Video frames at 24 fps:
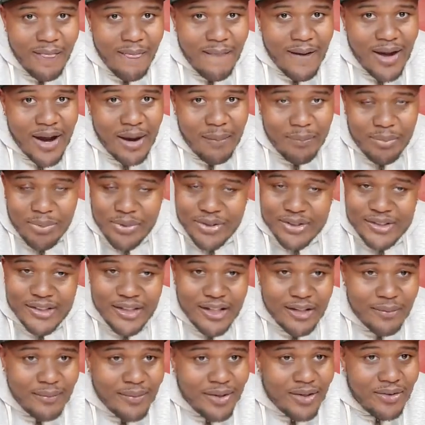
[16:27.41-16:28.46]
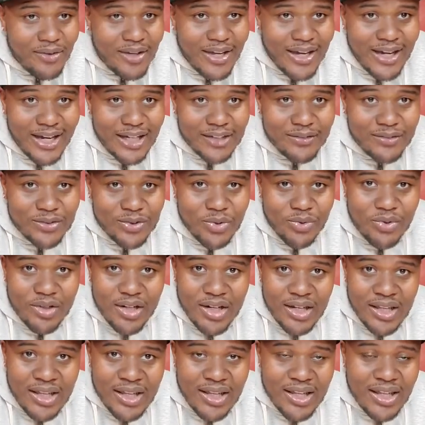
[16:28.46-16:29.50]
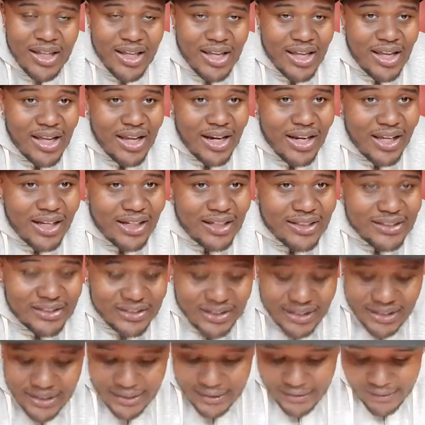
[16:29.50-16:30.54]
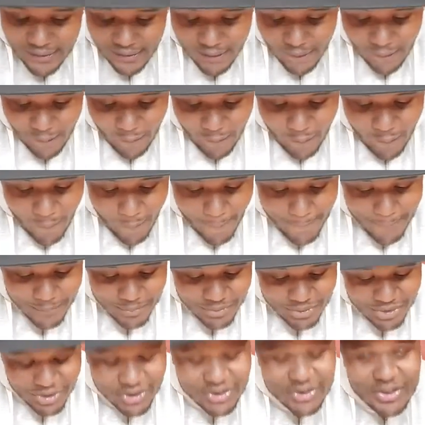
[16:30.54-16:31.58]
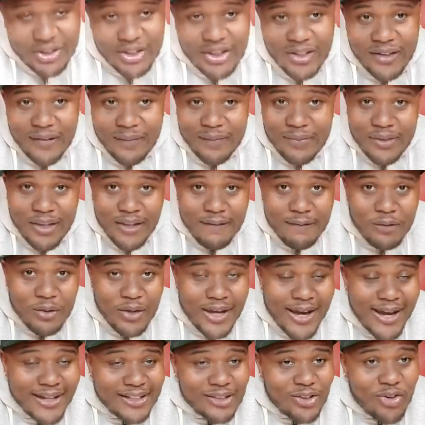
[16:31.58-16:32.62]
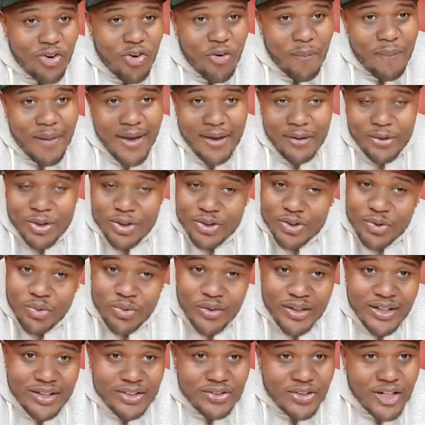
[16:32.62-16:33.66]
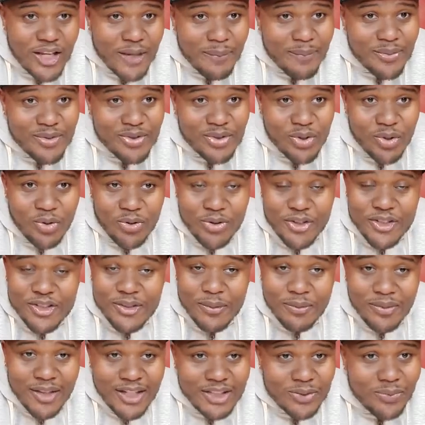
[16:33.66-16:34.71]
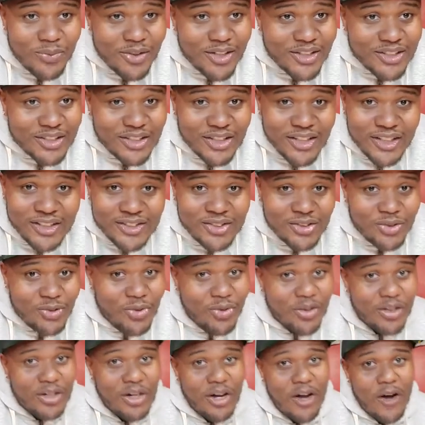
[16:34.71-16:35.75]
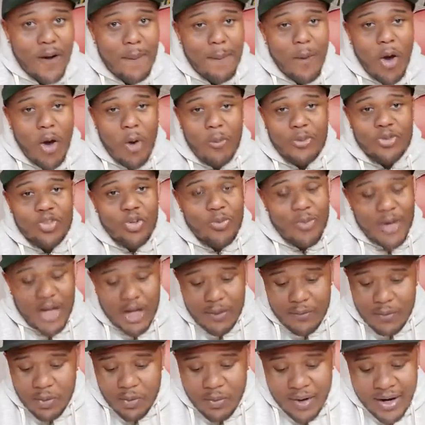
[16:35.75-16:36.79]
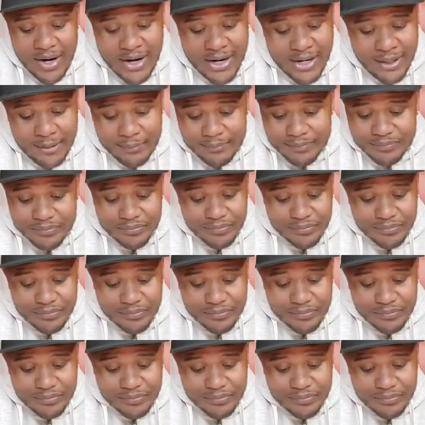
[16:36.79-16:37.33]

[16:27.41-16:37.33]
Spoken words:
I appreciate it, man. You guys tuning in. Like I said, if you guys going back, you just tune into the episode. There's some things we discussed. You can always go back and rewind.